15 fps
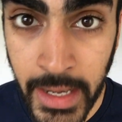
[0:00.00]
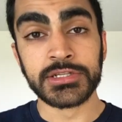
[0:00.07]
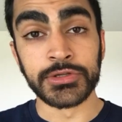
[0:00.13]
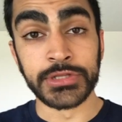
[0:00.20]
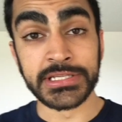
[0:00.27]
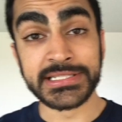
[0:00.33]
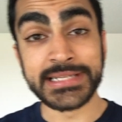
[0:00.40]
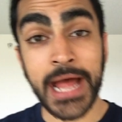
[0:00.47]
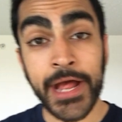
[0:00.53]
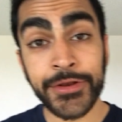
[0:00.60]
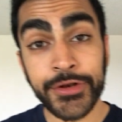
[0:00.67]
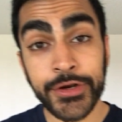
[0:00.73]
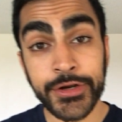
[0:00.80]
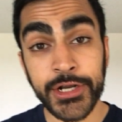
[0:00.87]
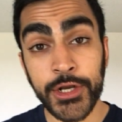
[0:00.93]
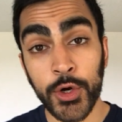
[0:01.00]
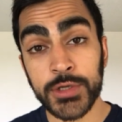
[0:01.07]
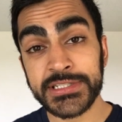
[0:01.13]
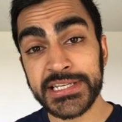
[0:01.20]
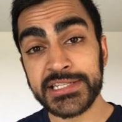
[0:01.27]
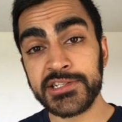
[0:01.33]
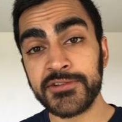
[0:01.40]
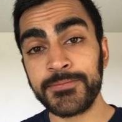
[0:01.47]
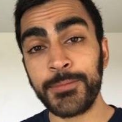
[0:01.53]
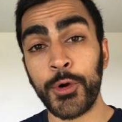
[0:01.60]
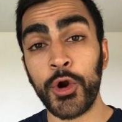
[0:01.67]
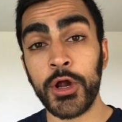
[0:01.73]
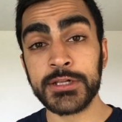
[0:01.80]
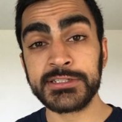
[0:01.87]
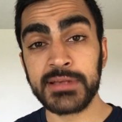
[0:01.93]
So the standard dosage of
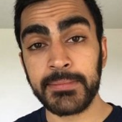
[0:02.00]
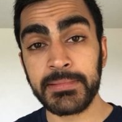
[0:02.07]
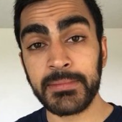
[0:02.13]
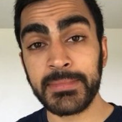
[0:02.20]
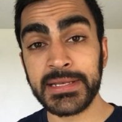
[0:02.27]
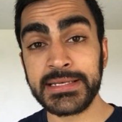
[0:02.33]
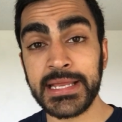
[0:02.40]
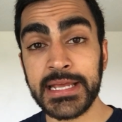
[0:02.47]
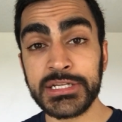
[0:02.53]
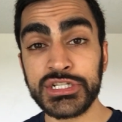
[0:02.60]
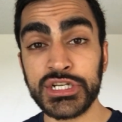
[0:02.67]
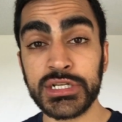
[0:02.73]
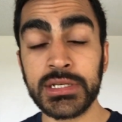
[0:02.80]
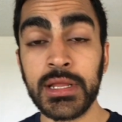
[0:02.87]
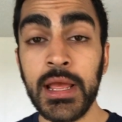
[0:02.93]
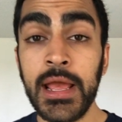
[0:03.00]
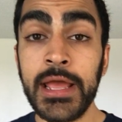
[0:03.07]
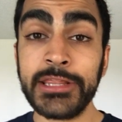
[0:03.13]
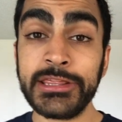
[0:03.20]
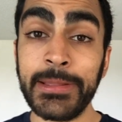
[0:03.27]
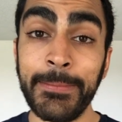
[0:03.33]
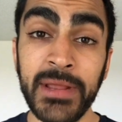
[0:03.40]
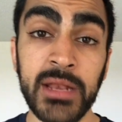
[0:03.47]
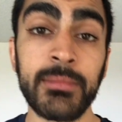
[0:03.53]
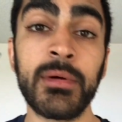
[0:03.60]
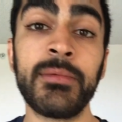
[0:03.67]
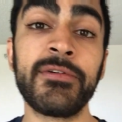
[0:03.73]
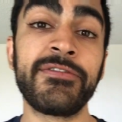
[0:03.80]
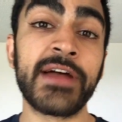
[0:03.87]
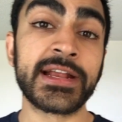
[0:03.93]
boron supplementation, the
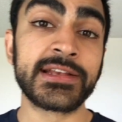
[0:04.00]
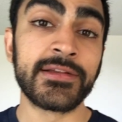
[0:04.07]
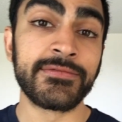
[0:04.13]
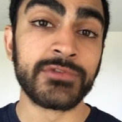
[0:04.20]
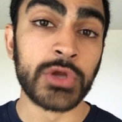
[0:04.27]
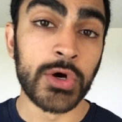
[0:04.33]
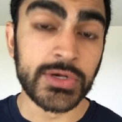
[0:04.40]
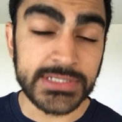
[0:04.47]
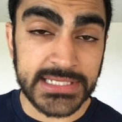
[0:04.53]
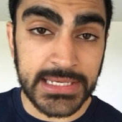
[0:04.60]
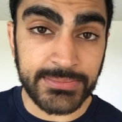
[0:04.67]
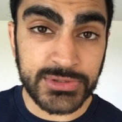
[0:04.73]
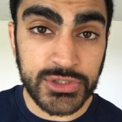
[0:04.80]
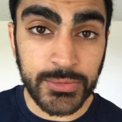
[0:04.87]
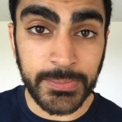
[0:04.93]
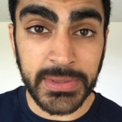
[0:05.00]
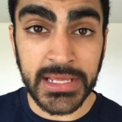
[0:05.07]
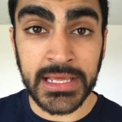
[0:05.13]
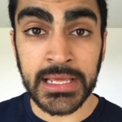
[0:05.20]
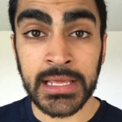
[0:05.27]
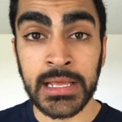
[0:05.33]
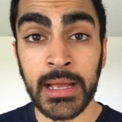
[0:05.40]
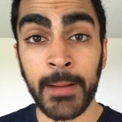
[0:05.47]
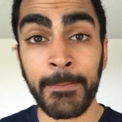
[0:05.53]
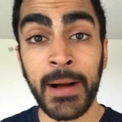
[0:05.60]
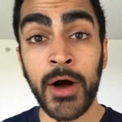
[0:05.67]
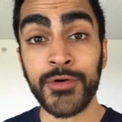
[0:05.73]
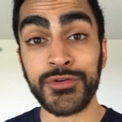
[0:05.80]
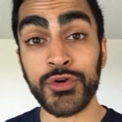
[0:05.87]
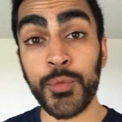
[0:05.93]
minimum effective dose seems to be about